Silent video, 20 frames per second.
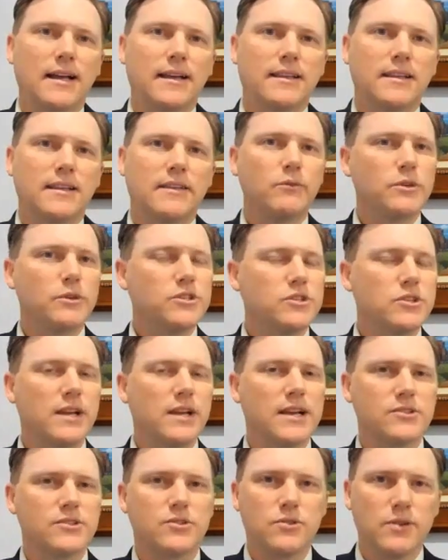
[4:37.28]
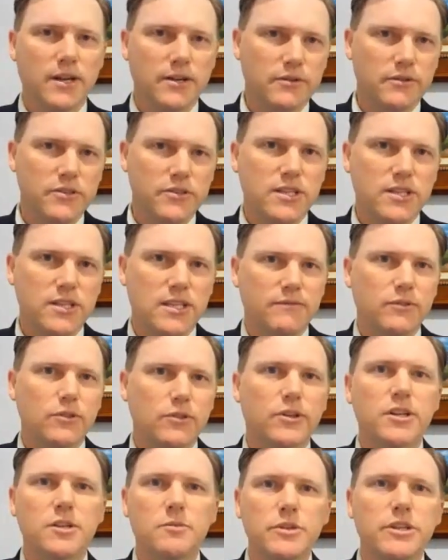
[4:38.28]
given what you guys are trying to achieve, you're
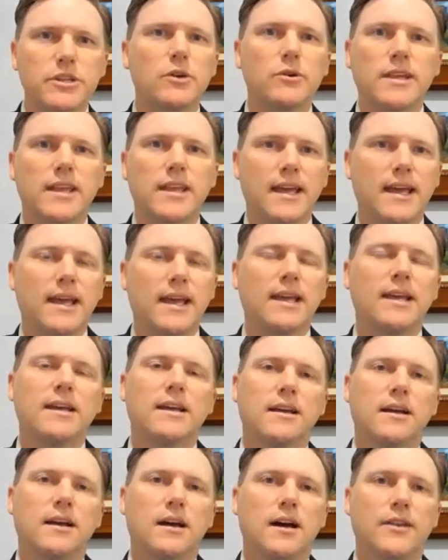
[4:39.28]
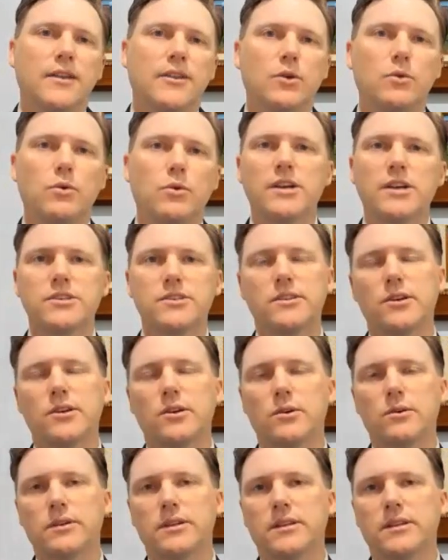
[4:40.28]
going to be okay. The question,
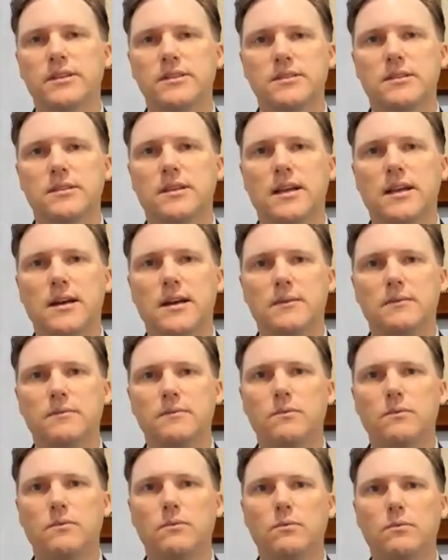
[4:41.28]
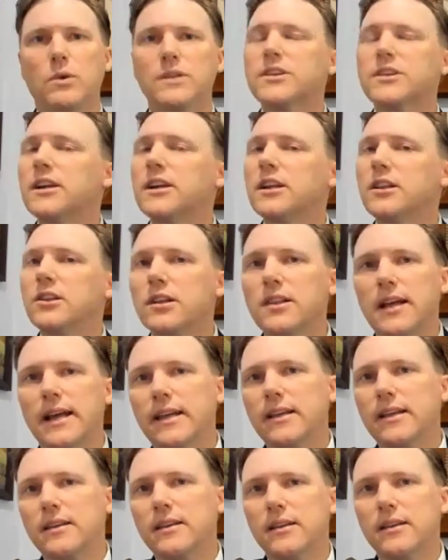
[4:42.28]
though, is what's it going to look
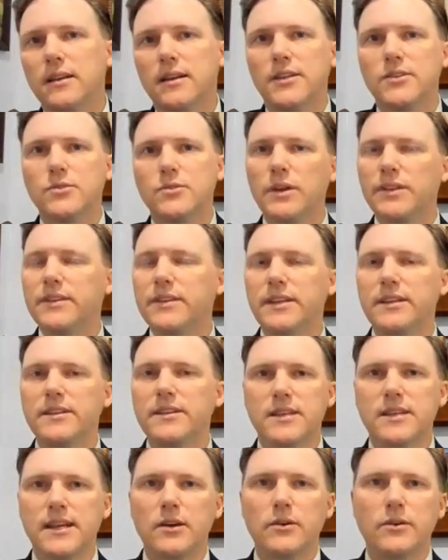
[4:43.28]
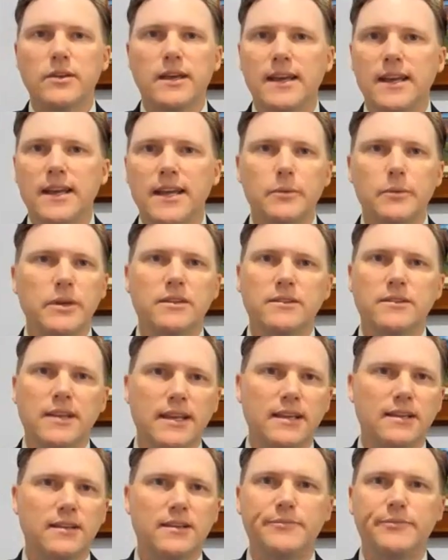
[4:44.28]
like? It's one thing to say, okay, hey, we can
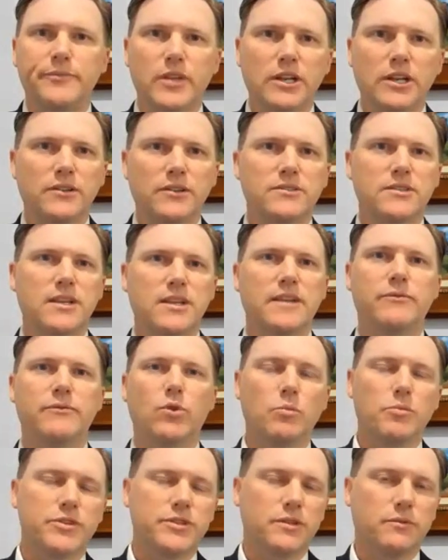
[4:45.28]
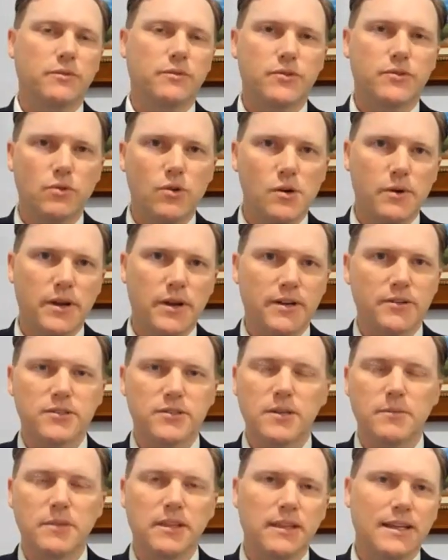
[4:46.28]
take a, say 4% withdrawal rate or
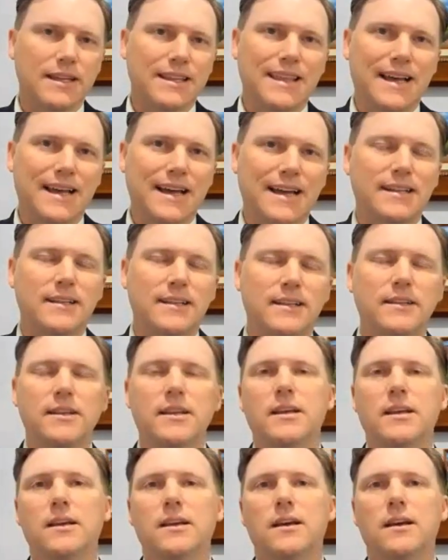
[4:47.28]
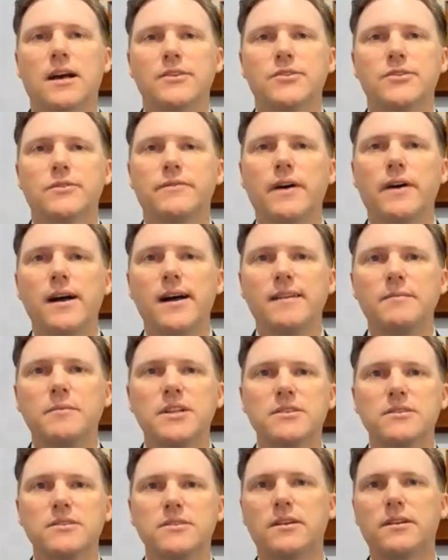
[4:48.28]
something like that and survive. But
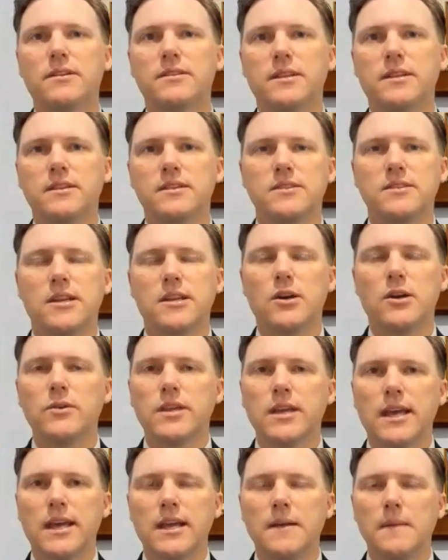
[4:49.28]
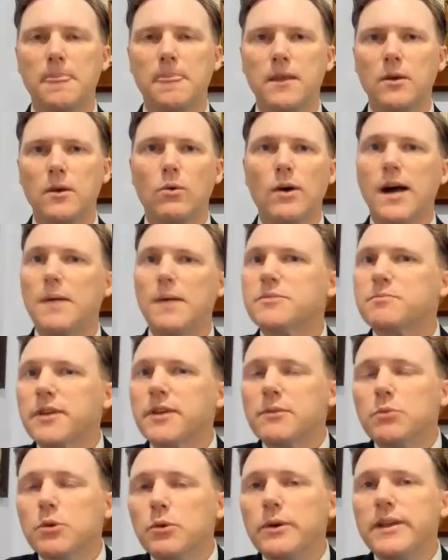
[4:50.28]
it's another thing to say, okay, well, how much money
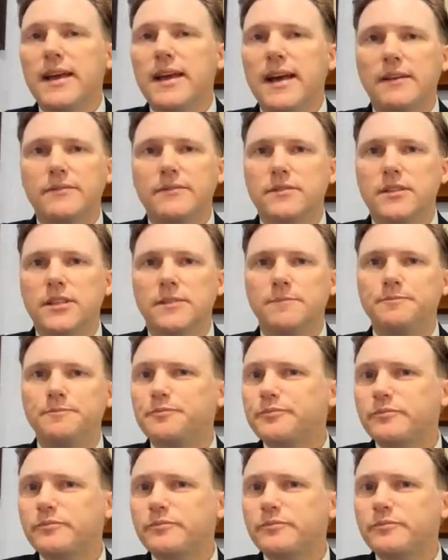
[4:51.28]
will we have in